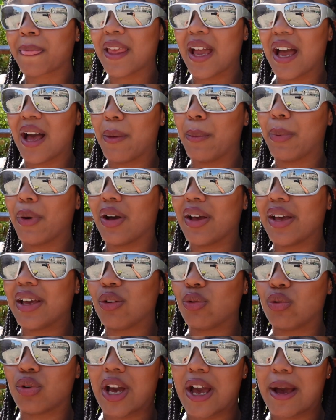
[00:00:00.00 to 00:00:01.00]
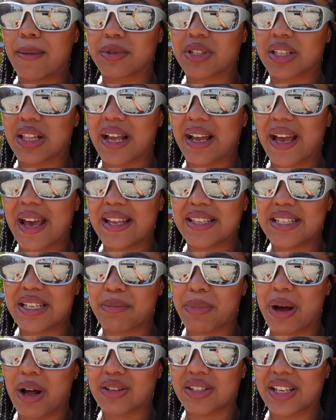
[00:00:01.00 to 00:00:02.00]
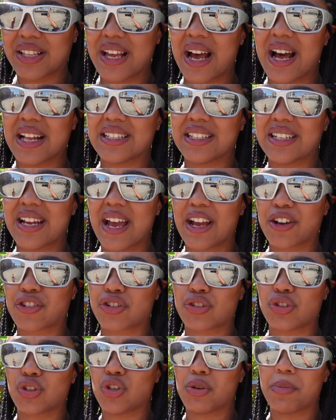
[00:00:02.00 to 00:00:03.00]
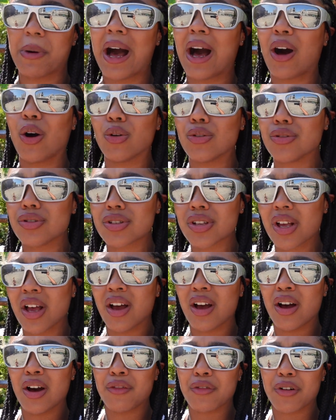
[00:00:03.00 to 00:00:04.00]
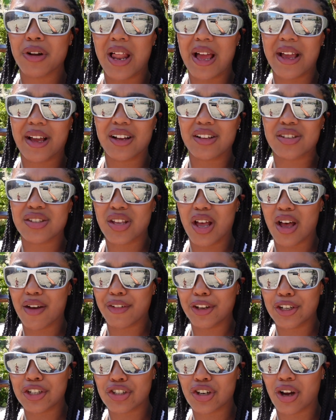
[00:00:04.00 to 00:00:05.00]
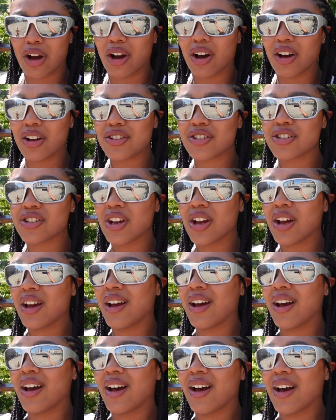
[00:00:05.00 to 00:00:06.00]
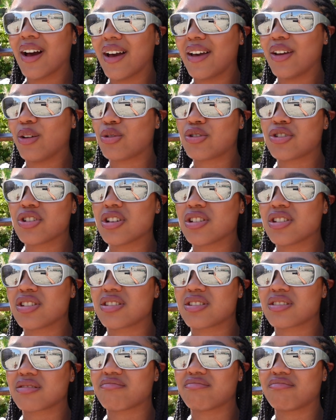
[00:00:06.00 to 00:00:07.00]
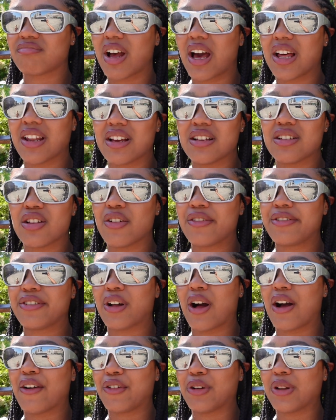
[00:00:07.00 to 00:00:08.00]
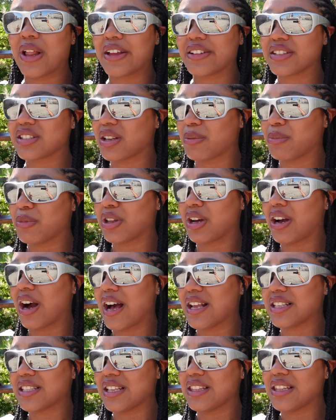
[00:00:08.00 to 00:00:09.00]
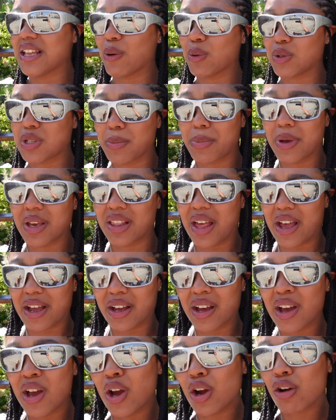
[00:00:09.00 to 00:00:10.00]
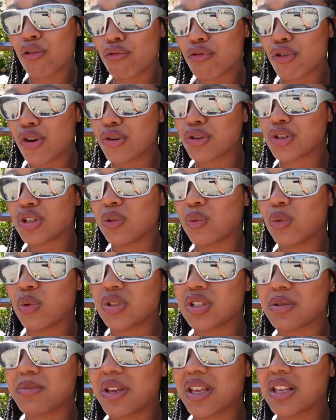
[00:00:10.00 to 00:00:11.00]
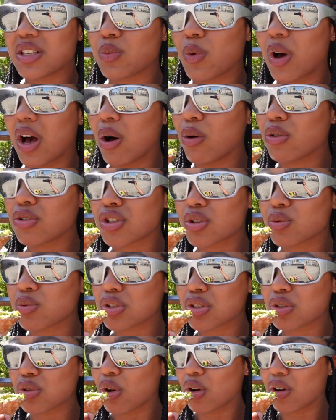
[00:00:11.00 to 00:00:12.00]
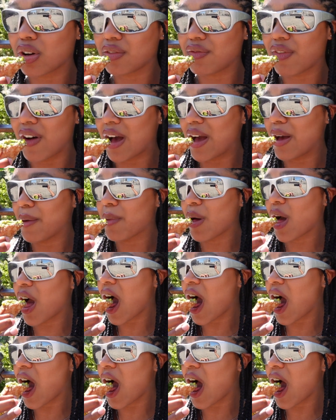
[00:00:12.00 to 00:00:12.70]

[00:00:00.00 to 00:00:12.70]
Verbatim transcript: yeah but it all came to like 18 pounds and they added an extra two pounds for like a service charge it was just and i don't feel i feel like some of the guys in there was a bit like rude towards me as well it just was not a good vibe